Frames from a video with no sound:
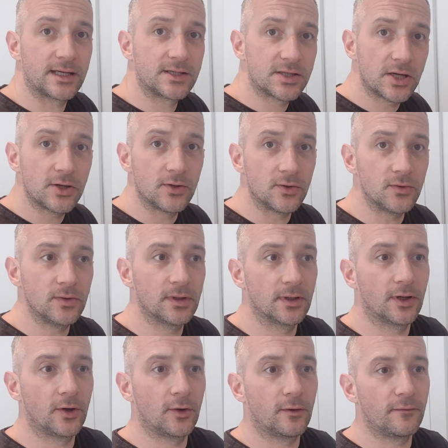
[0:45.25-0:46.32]
and 2
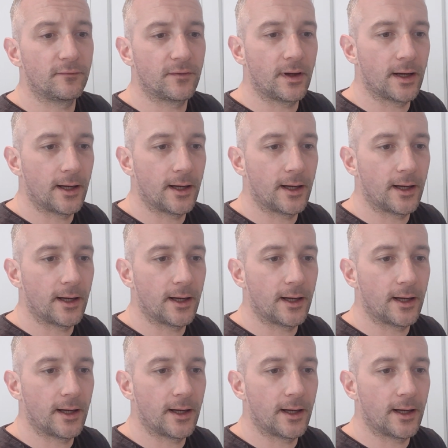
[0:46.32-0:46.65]
of